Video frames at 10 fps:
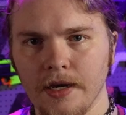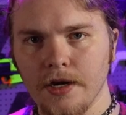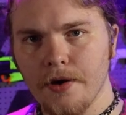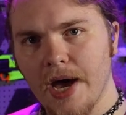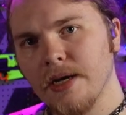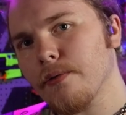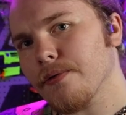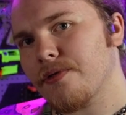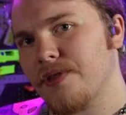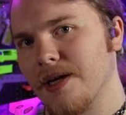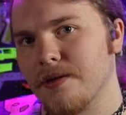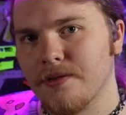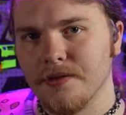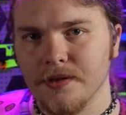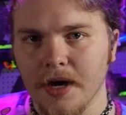And you know, I don't
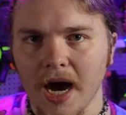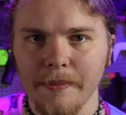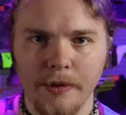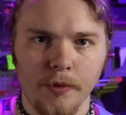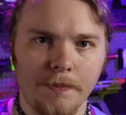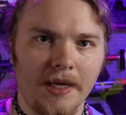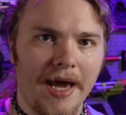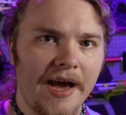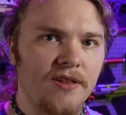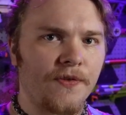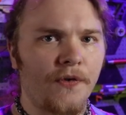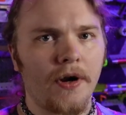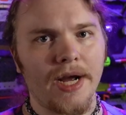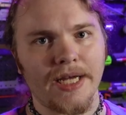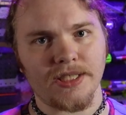think that the hobby would be as
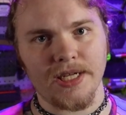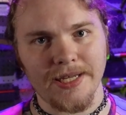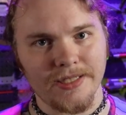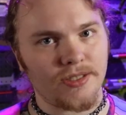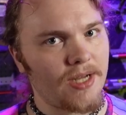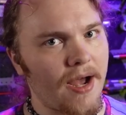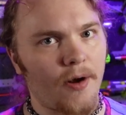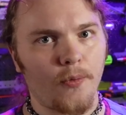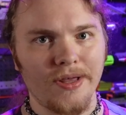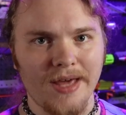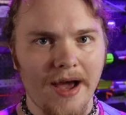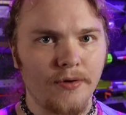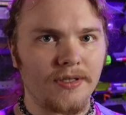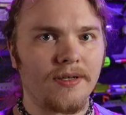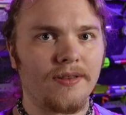far as it is now
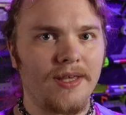without